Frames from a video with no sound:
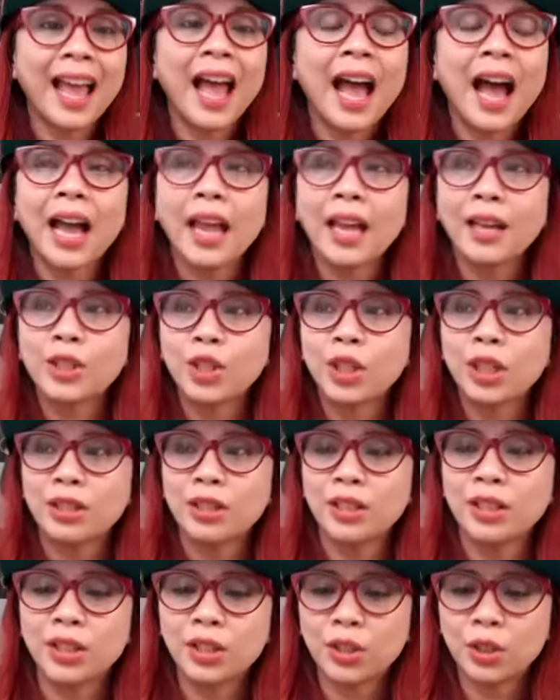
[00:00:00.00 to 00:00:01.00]
I actually,
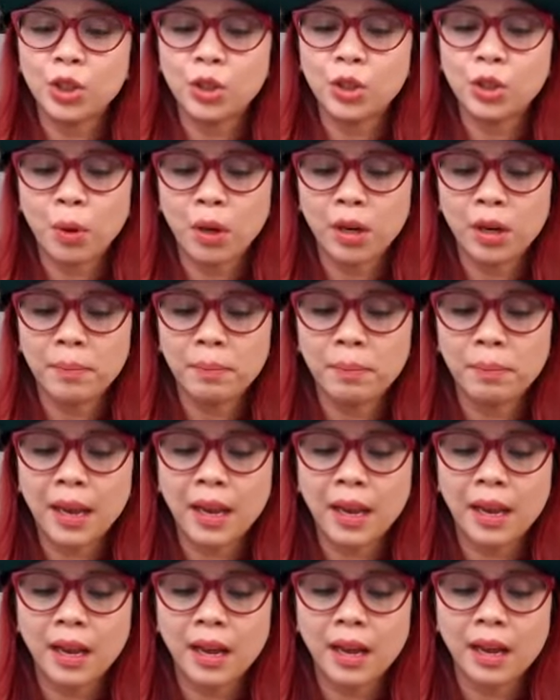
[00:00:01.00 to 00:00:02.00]
because you, you just brought up
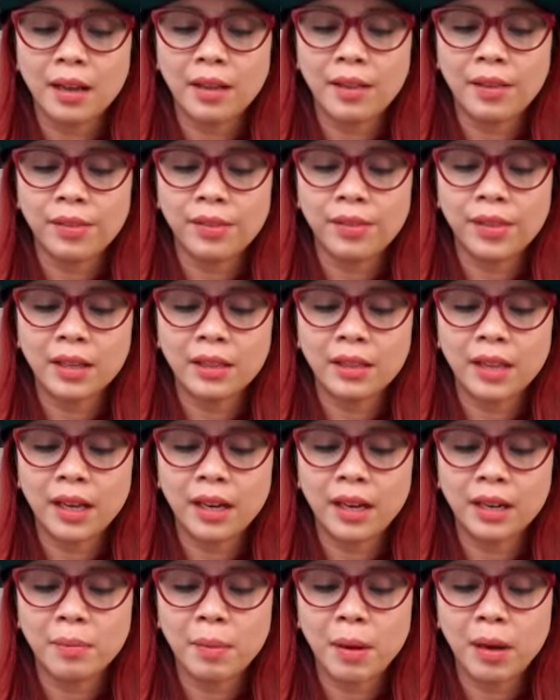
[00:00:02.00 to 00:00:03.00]
a uh, thing
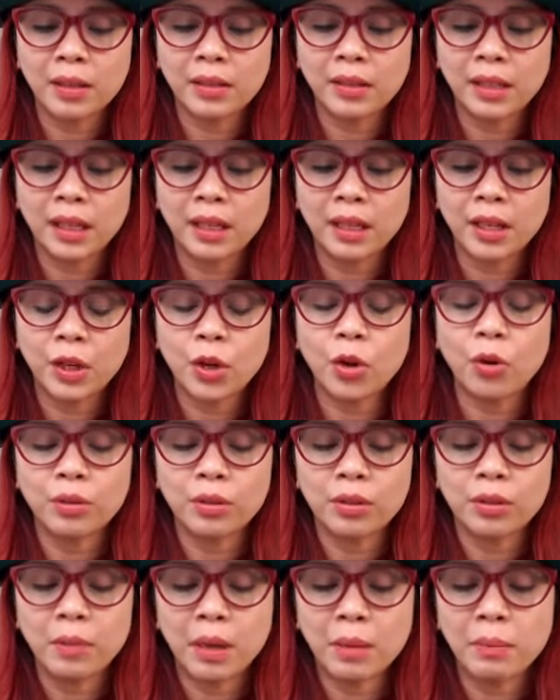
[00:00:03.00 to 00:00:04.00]
there about like, you know,
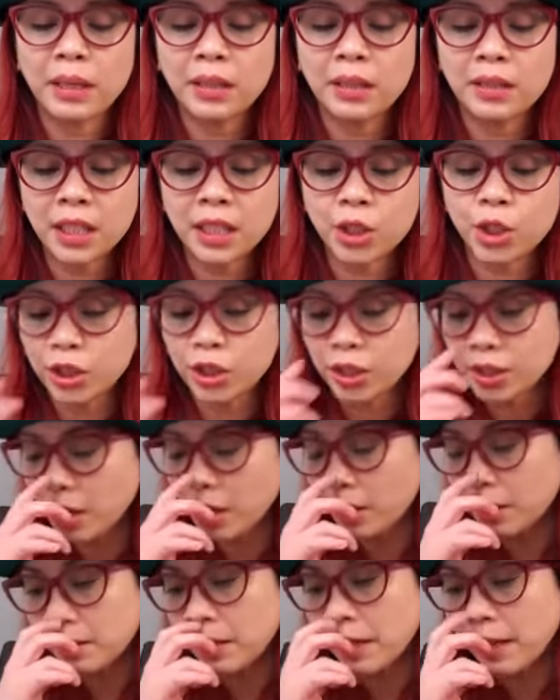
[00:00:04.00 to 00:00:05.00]
maybe teachers
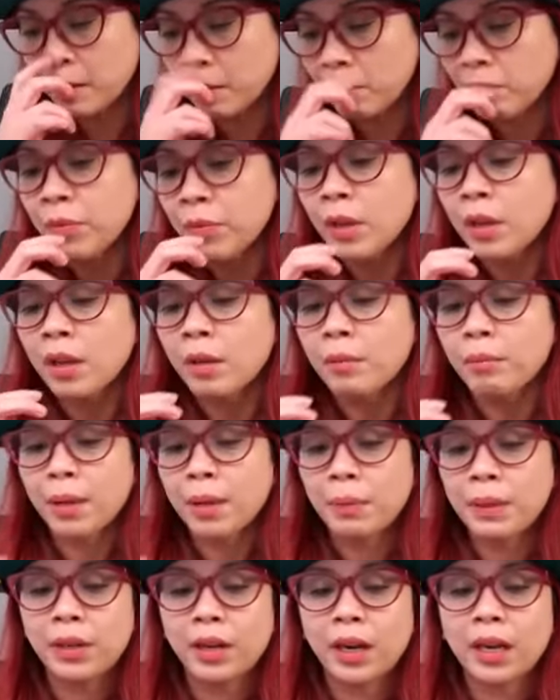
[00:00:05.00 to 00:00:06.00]
are like,
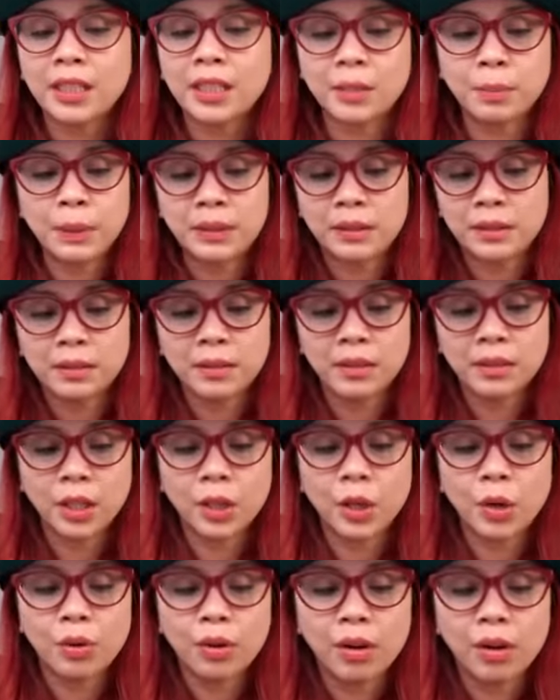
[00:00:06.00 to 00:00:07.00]
maybe their husband,
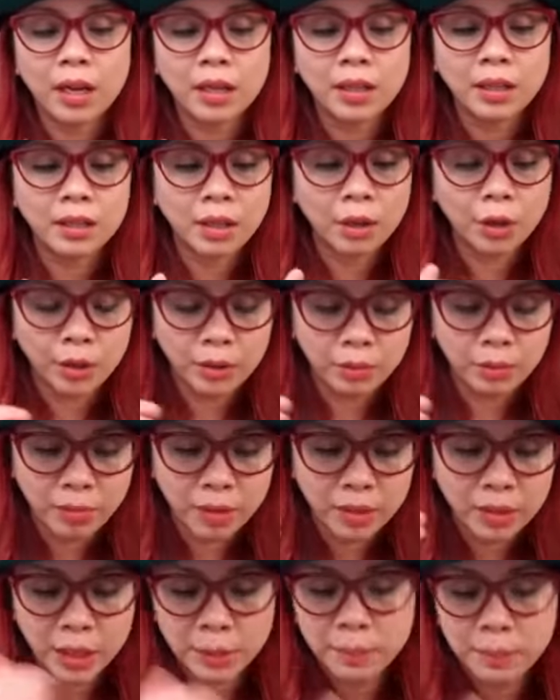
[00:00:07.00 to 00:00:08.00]
you know, got or
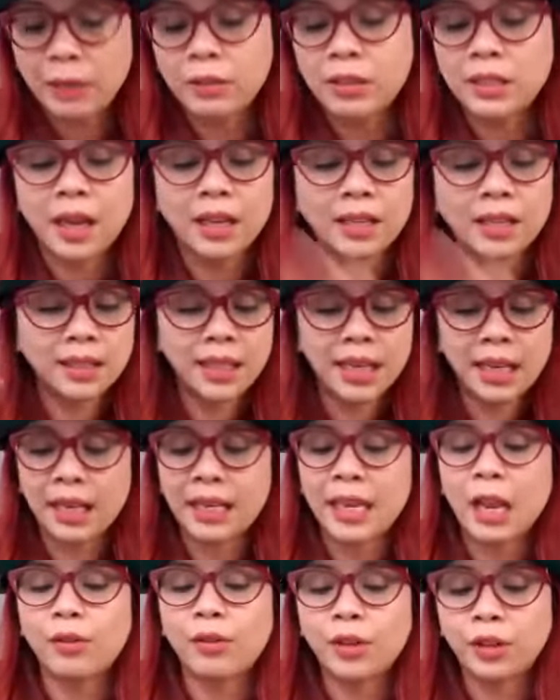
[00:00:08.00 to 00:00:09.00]
a spouse got sick
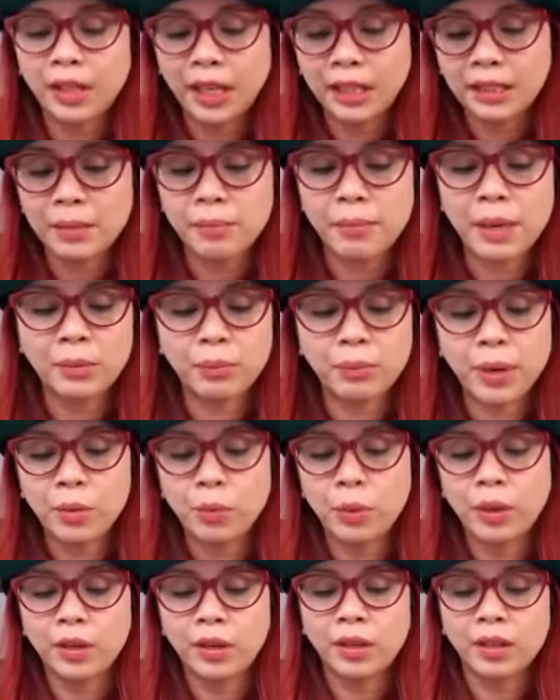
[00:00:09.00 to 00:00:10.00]
and now they're like the main
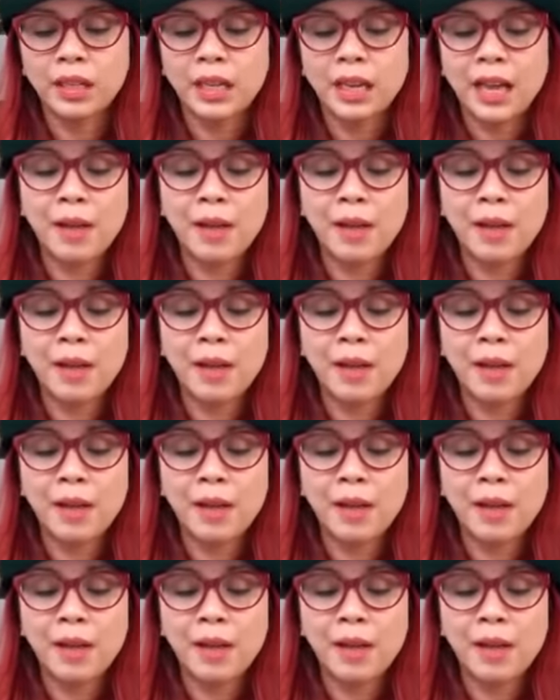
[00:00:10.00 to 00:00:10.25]
breadwinner.